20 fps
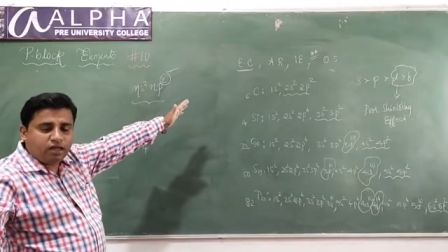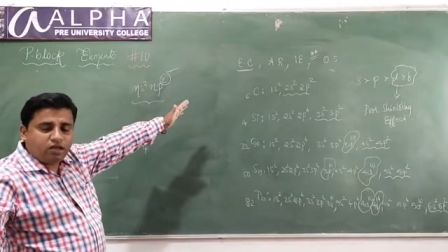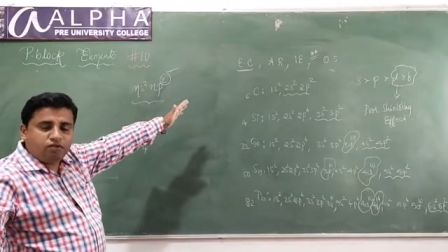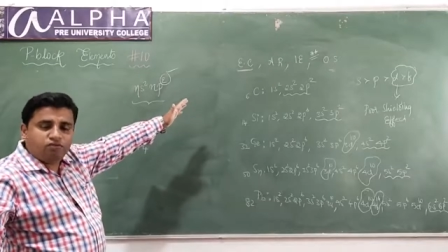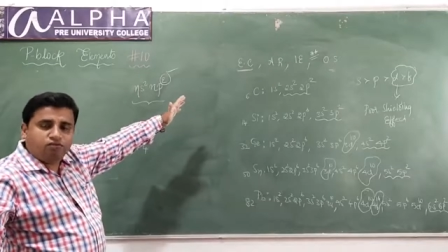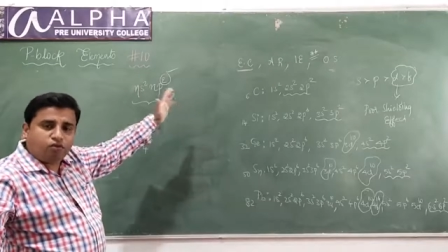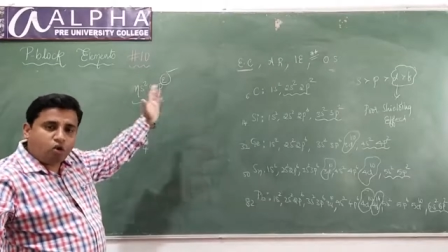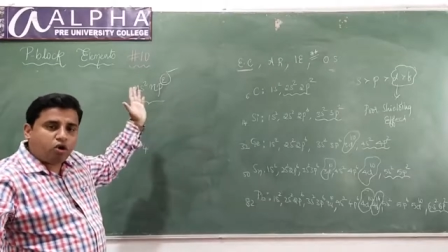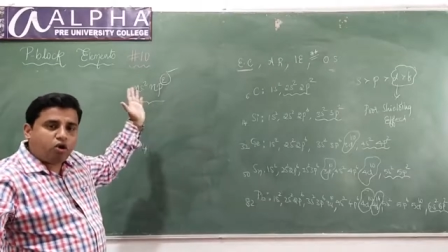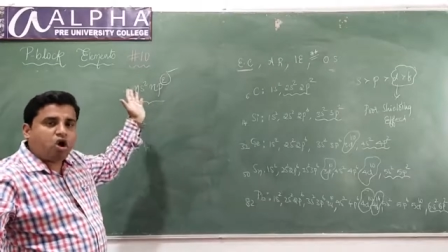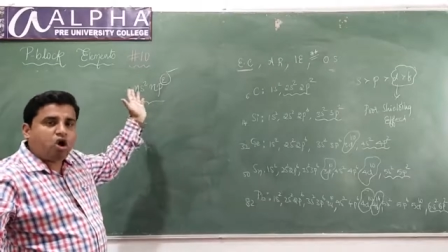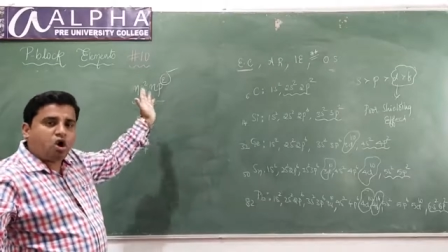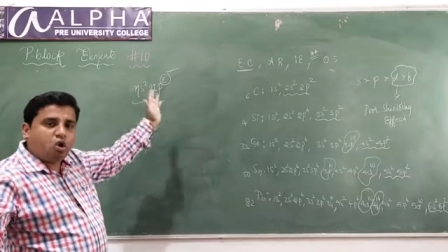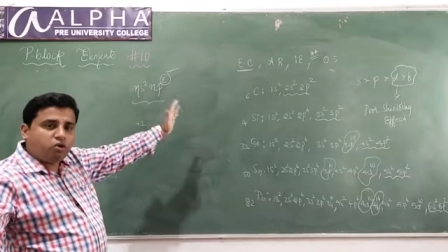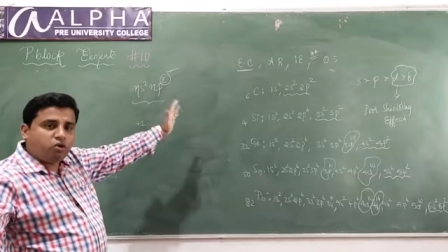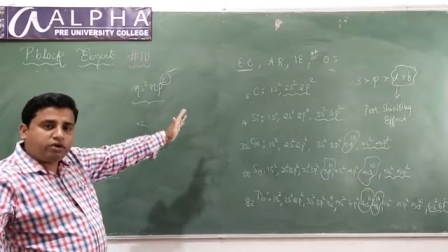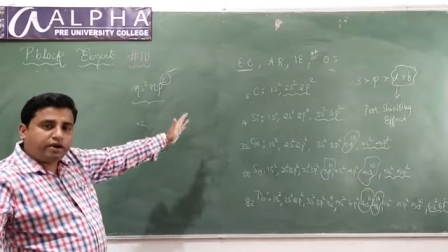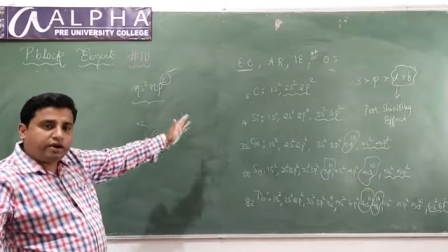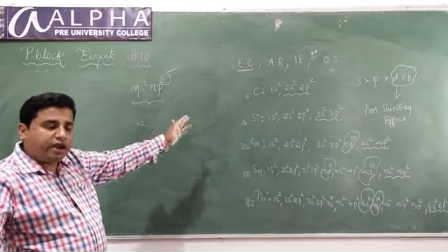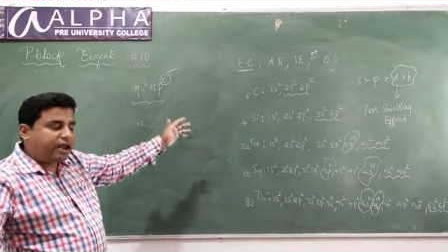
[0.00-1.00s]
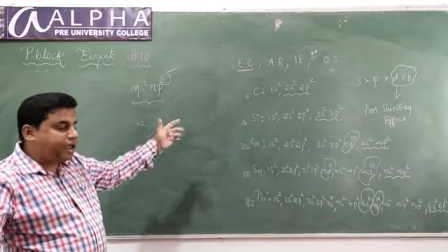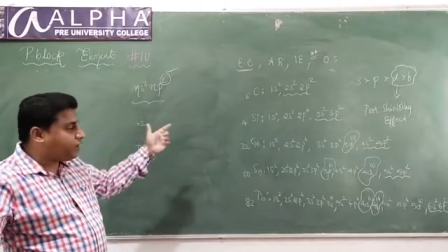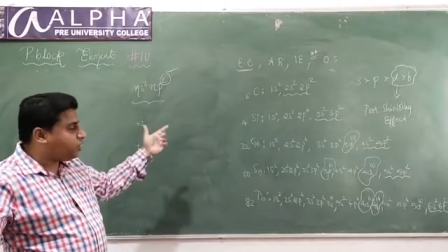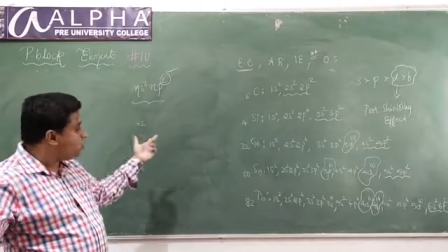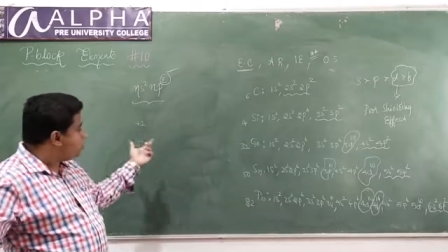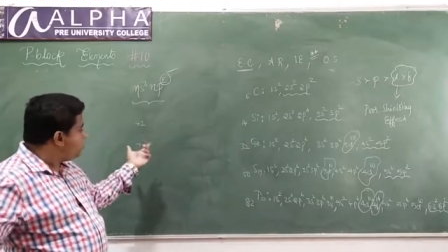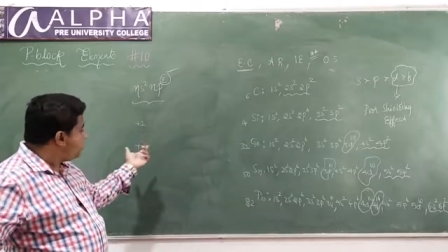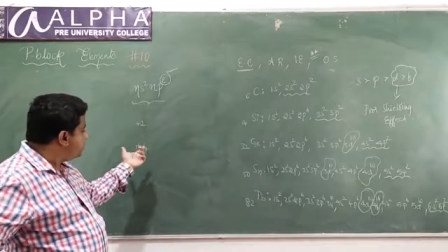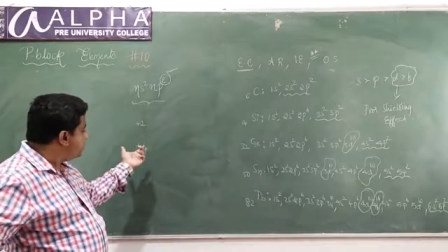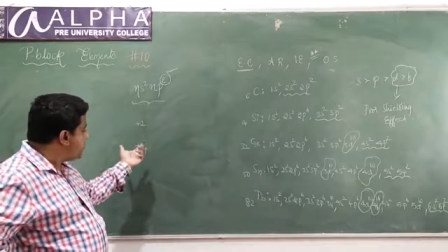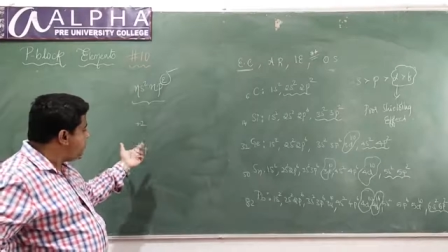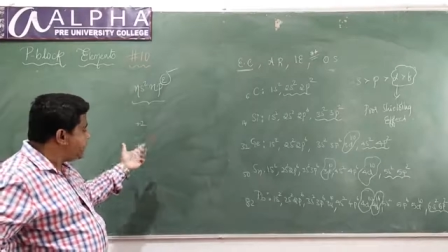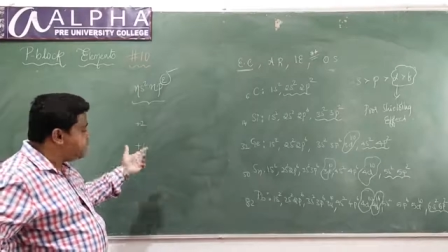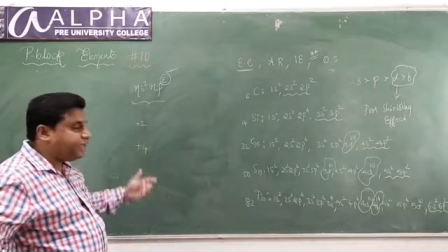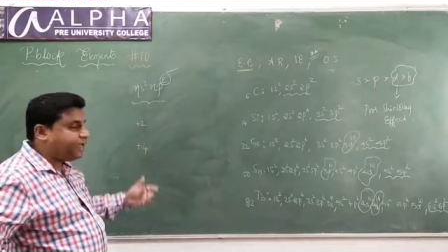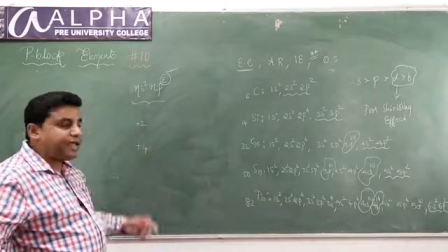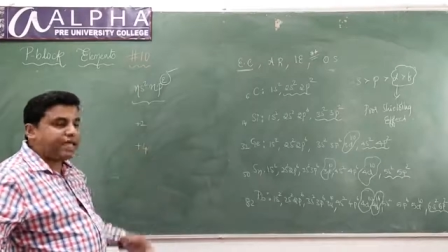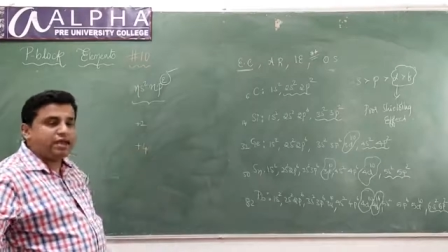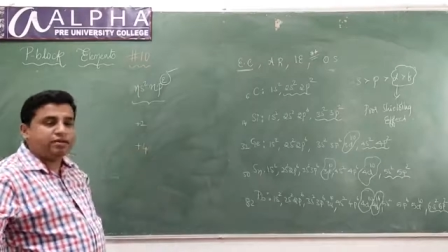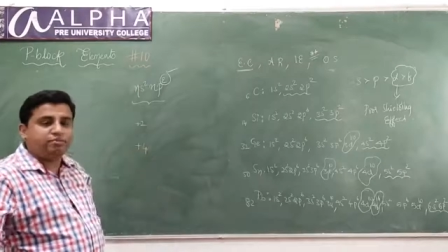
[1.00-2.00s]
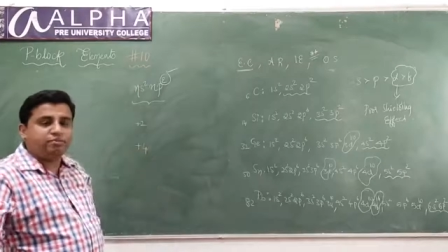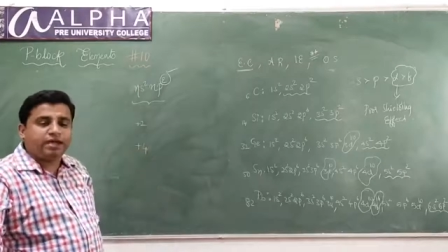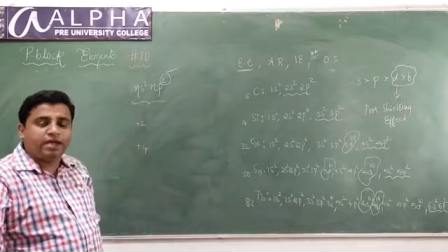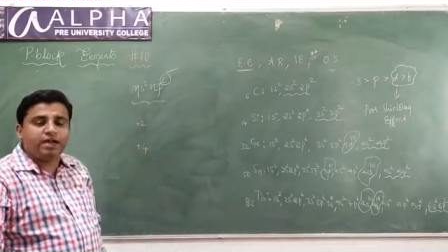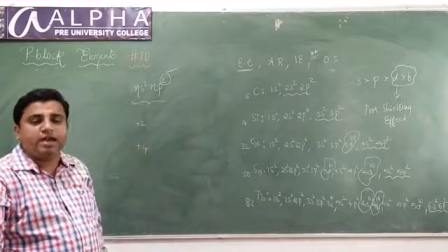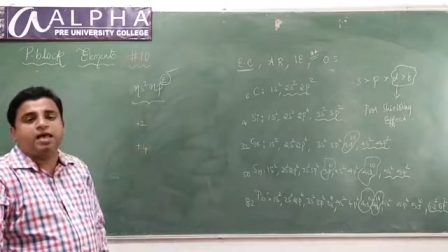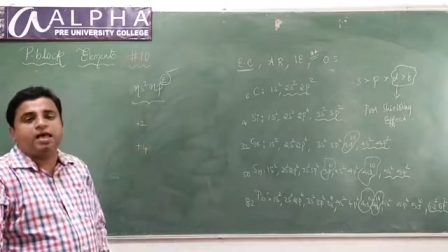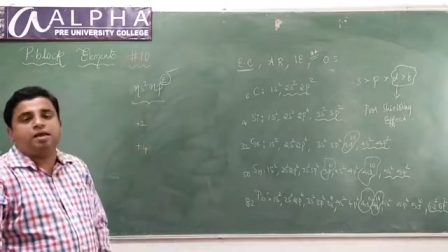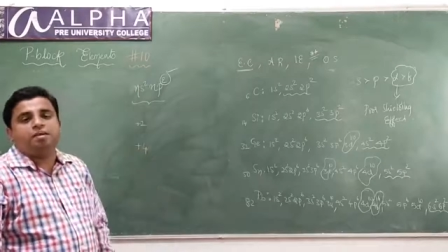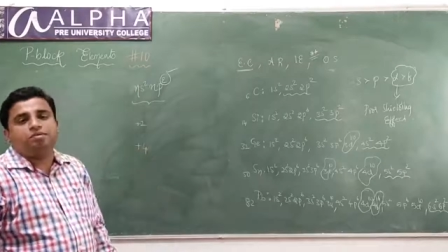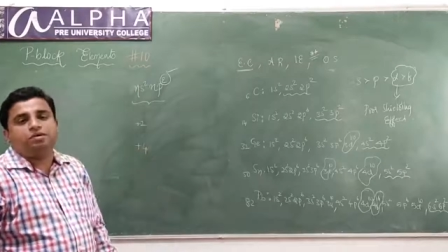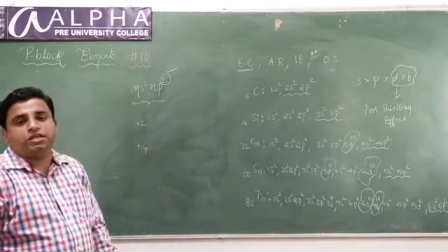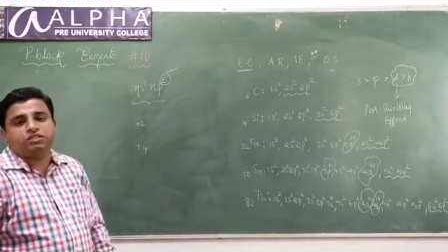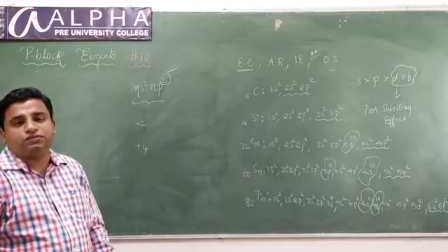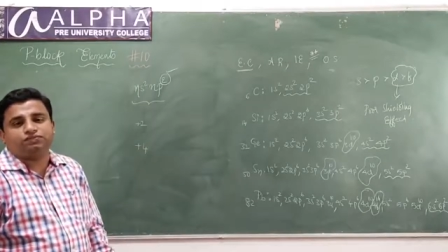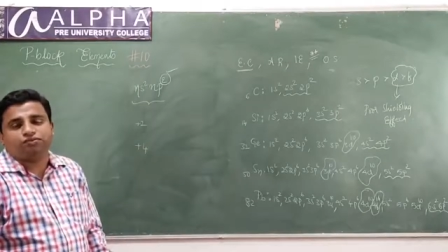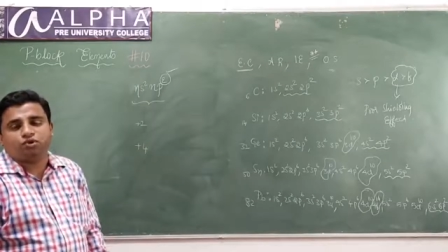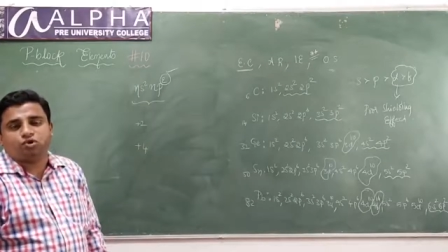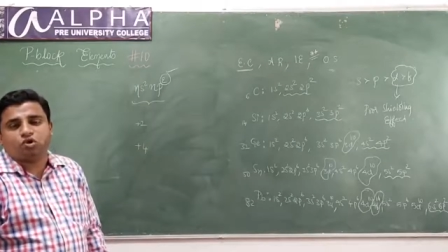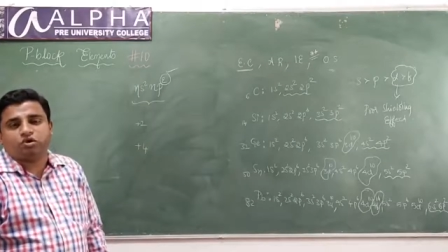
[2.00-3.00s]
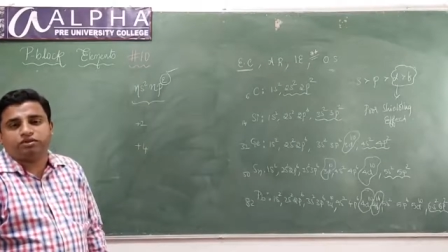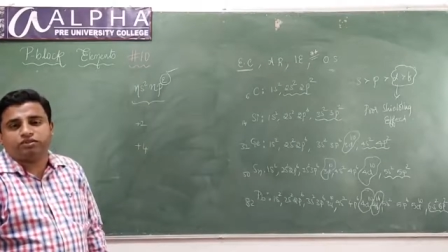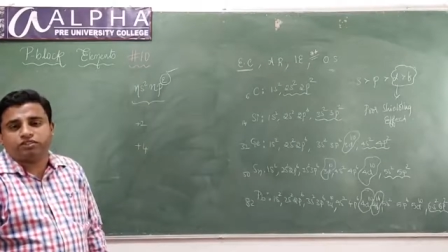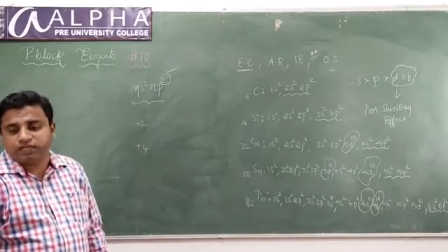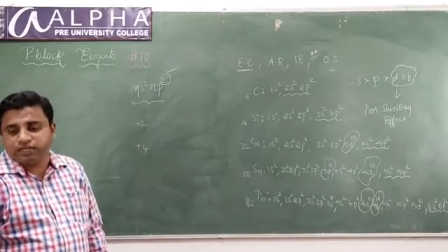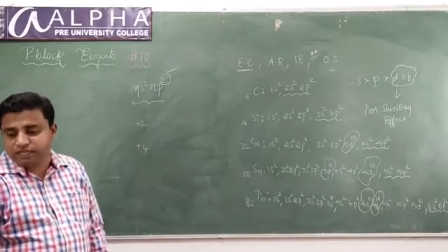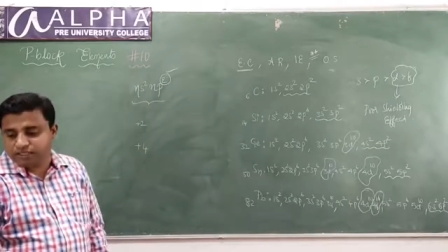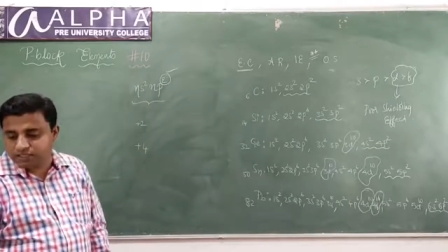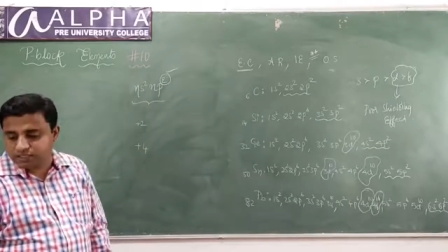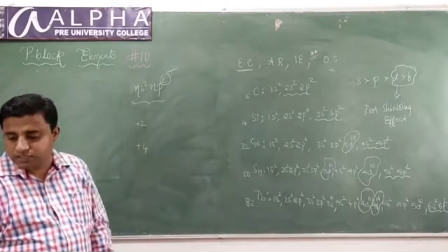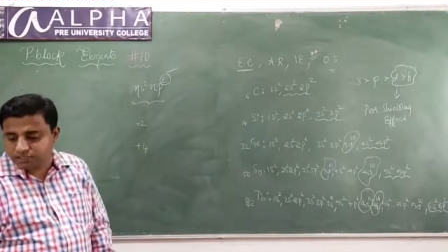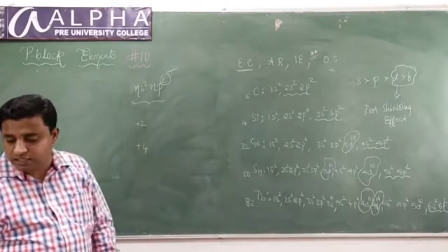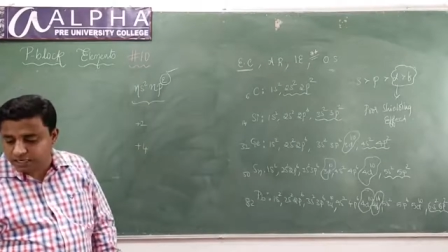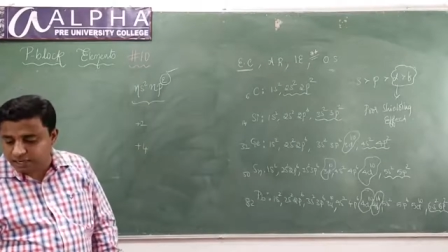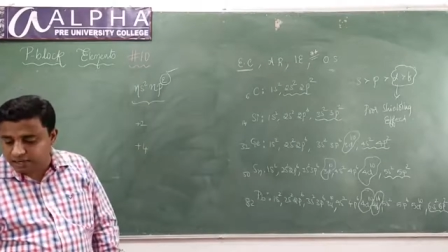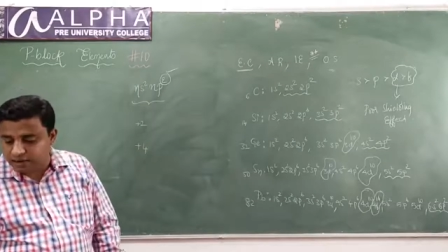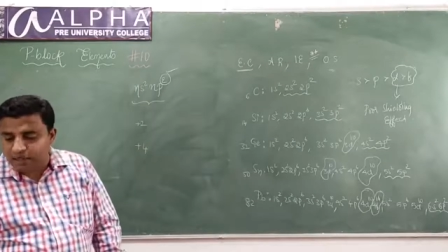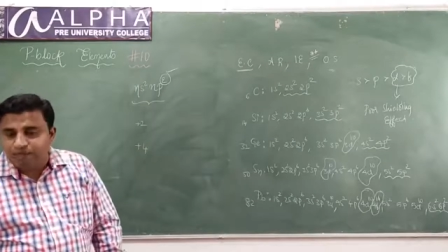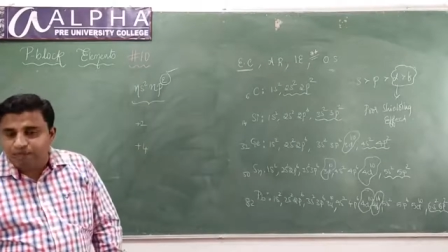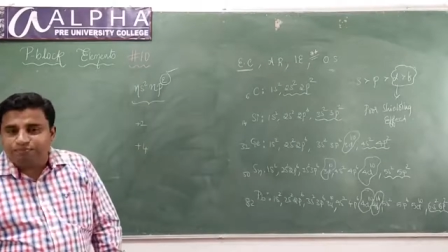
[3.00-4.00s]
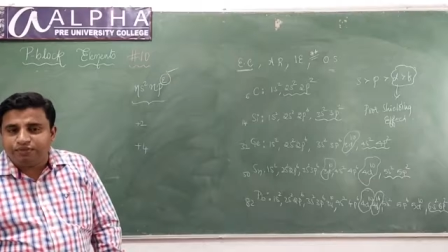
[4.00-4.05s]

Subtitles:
4 outer electrons, and they can be in +4 oxidation state.